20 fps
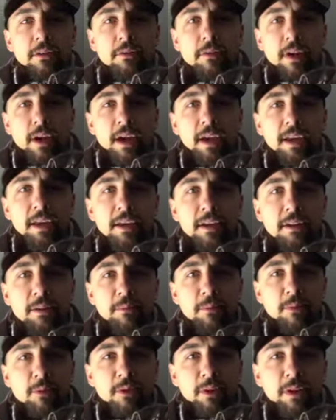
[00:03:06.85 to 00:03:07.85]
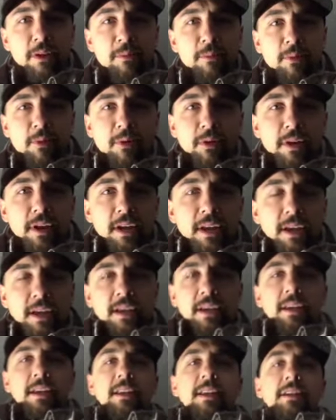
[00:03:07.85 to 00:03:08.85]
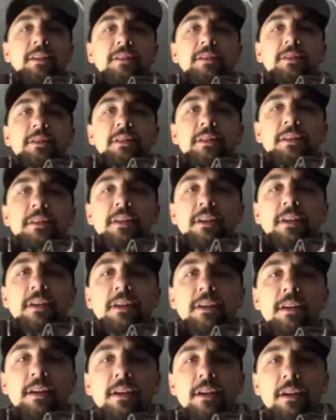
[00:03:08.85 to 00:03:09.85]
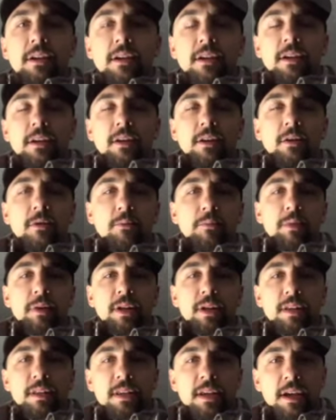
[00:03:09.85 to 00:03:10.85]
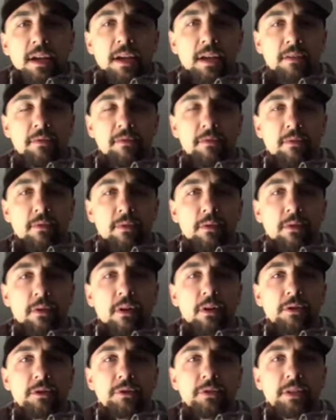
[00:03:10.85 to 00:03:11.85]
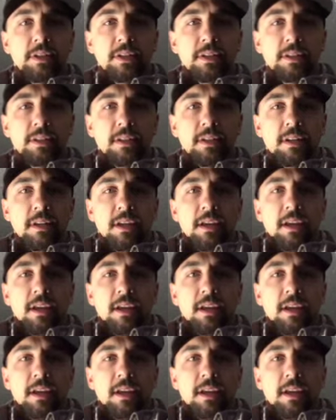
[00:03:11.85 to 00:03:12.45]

right, good morning, good morning. It is the opening day for archery season.